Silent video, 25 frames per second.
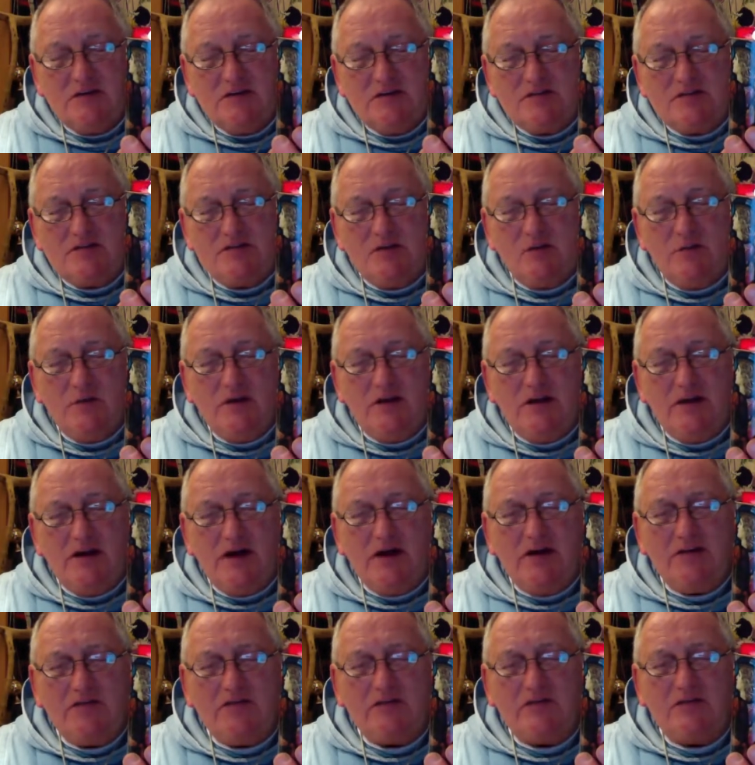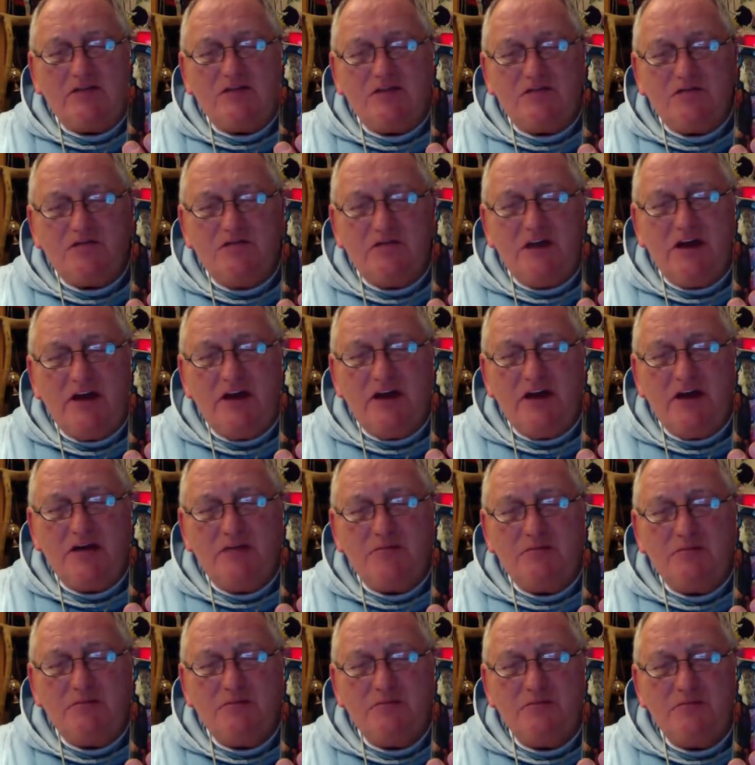So we light this
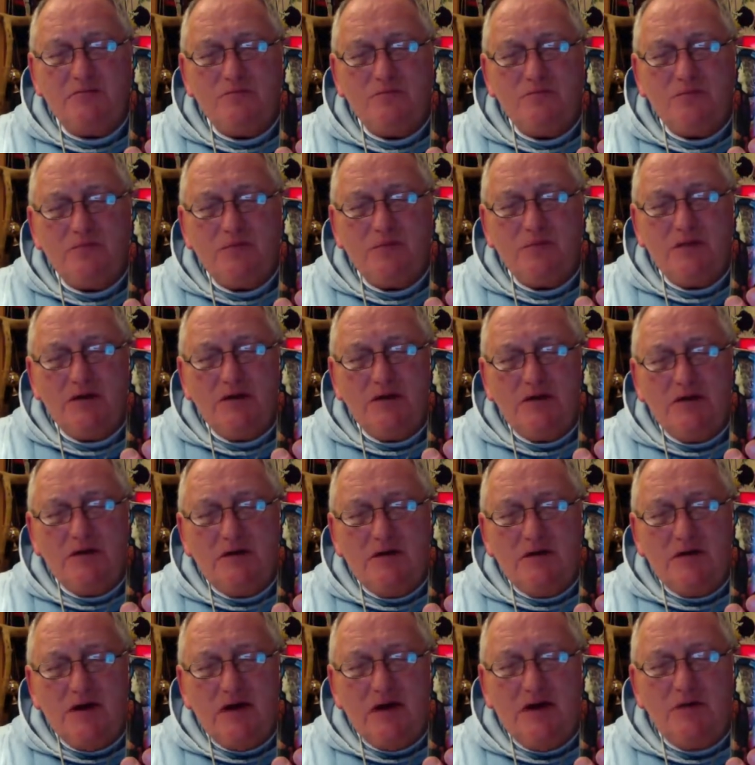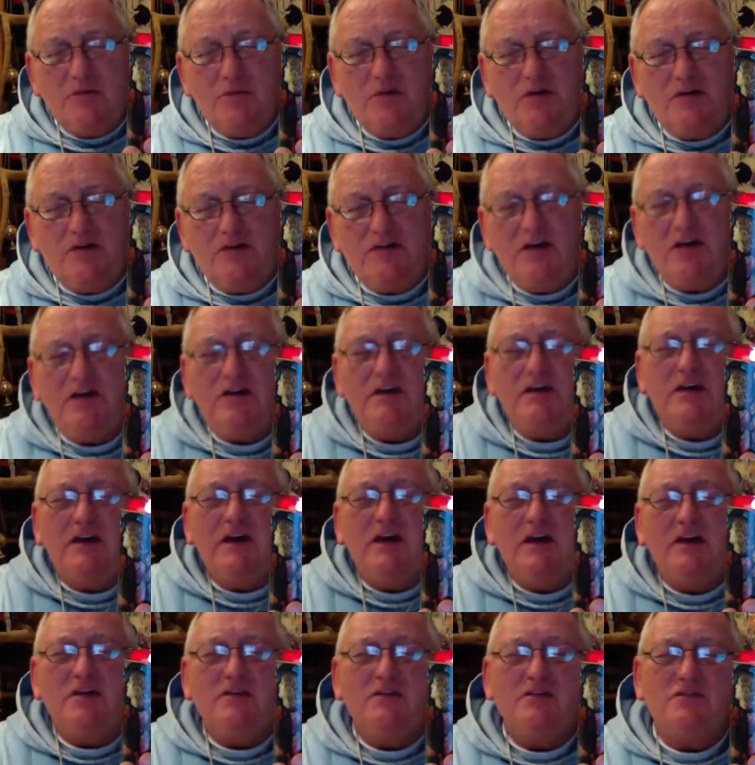flame and we
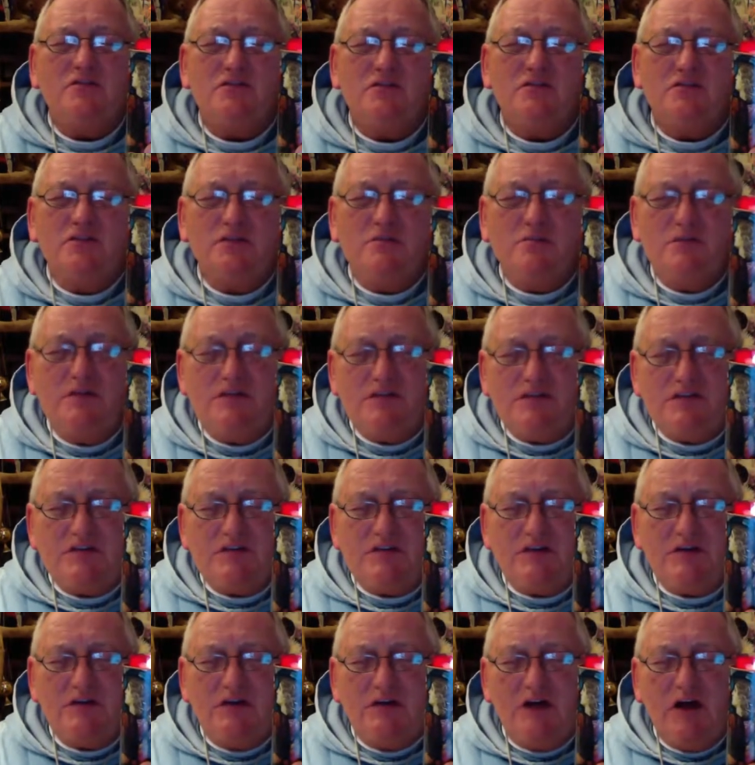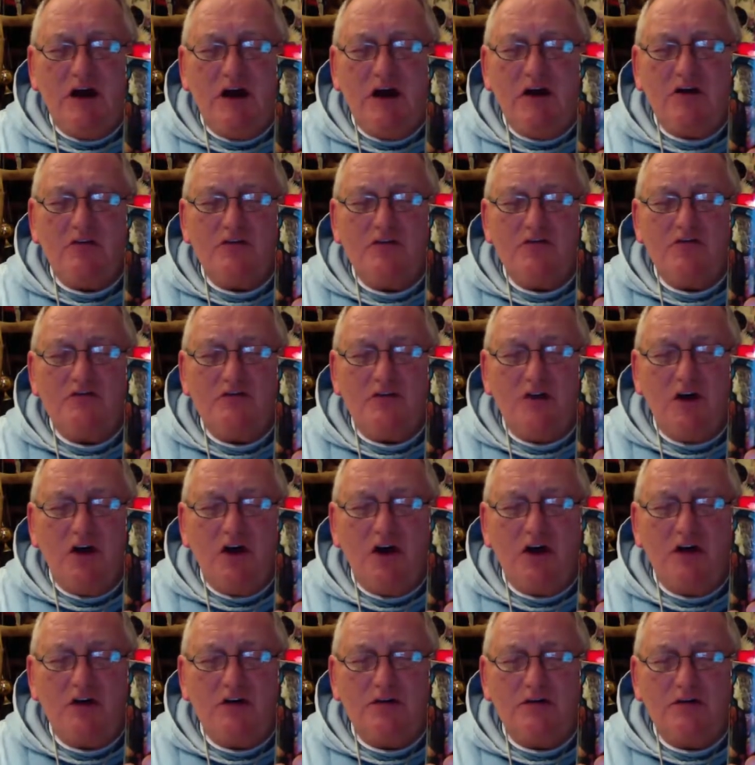dedicate it to the mystical heart of
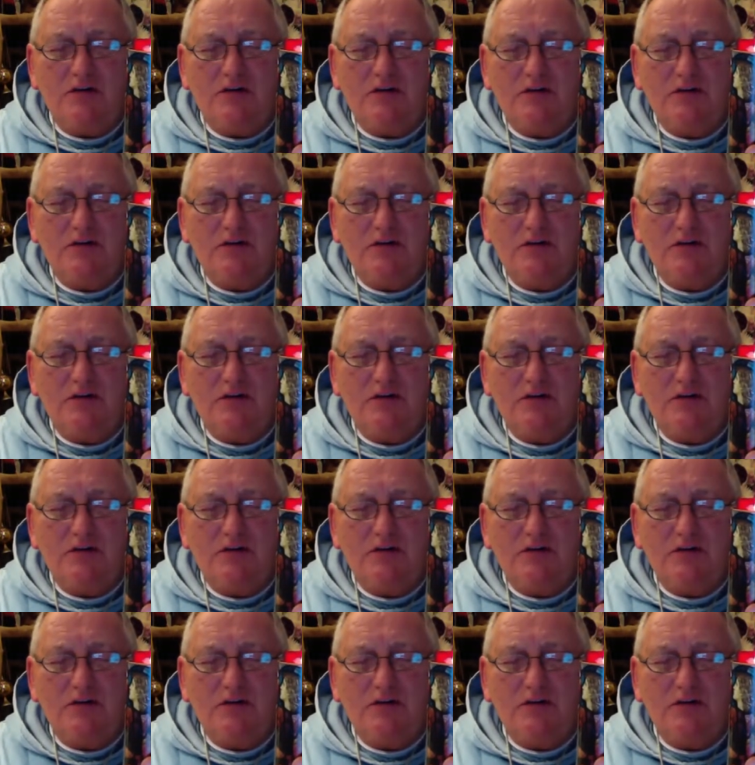God.